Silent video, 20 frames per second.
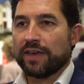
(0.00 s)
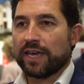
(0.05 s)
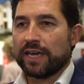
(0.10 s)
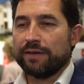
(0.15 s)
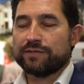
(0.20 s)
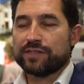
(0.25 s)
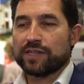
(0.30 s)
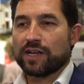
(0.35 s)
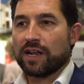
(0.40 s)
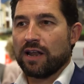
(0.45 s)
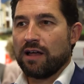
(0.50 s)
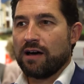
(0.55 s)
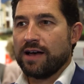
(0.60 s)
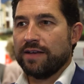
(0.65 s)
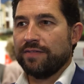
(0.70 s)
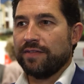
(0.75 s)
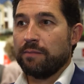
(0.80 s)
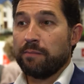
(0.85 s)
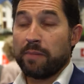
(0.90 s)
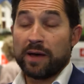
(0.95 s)
that gives the
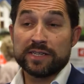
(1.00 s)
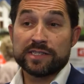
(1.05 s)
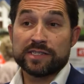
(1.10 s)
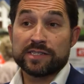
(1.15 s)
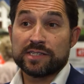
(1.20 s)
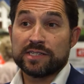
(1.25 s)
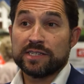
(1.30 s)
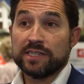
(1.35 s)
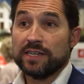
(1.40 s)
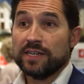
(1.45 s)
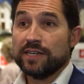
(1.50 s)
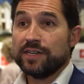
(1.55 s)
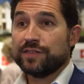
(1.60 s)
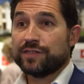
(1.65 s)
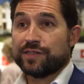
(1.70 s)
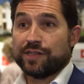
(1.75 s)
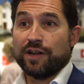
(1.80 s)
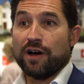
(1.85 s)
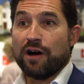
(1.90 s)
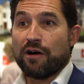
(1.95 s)
client the best
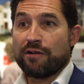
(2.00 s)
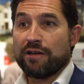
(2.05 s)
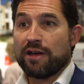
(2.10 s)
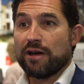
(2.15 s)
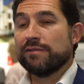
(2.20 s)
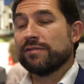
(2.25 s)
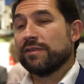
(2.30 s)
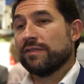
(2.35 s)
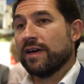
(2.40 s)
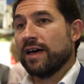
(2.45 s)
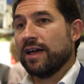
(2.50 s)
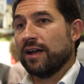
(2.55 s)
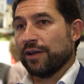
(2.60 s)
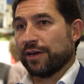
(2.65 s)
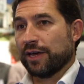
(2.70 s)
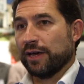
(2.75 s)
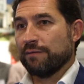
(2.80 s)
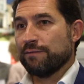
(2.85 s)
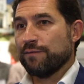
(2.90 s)
scenario that they're looking